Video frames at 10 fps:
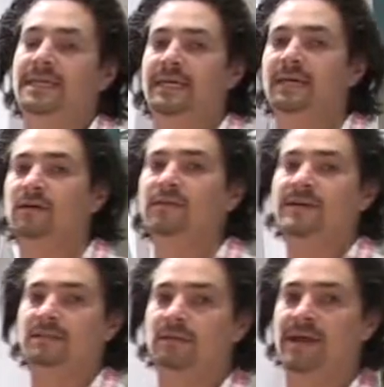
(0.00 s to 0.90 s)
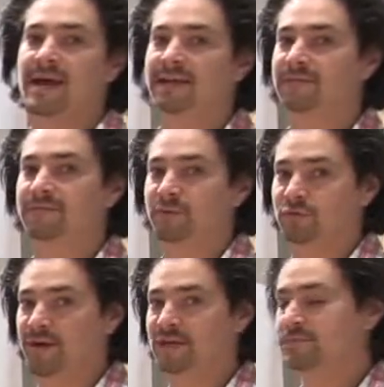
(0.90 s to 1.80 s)
the Eco Vessel line of
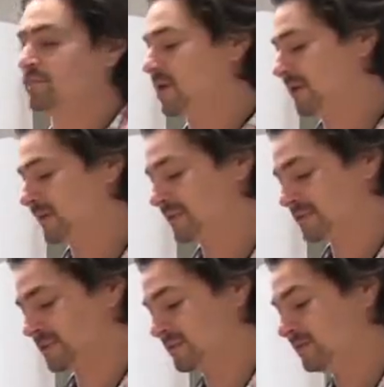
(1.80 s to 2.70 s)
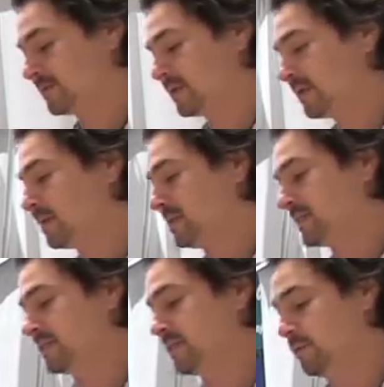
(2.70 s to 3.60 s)
filtration products.
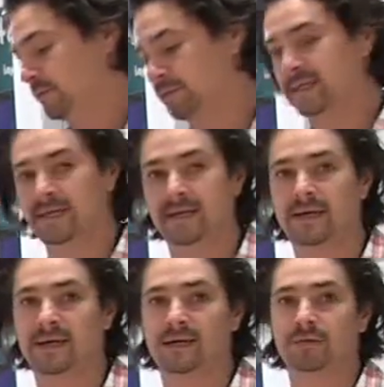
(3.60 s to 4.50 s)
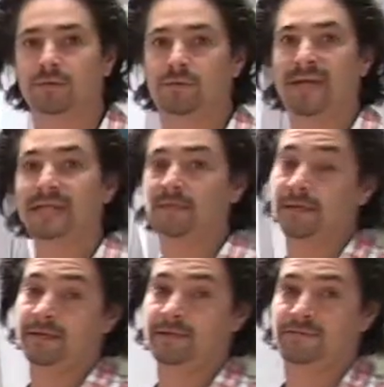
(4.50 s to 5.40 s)
This is the only
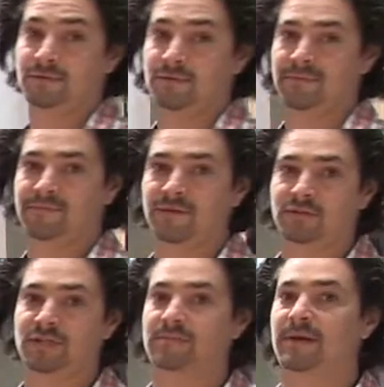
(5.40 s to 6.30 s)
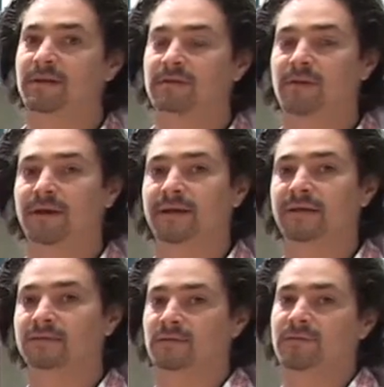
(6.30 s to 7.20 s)
insulated filtration bottle in the
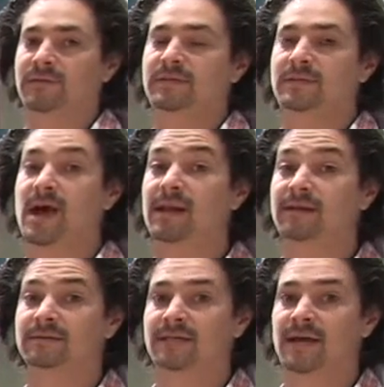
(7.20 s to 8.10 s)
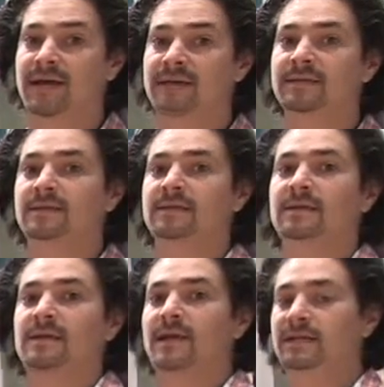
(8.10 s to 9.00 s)
market. So if it's hot outside
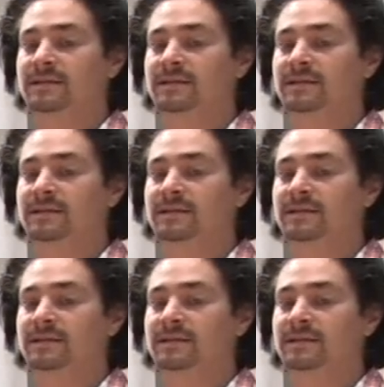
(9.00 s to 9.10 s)
and you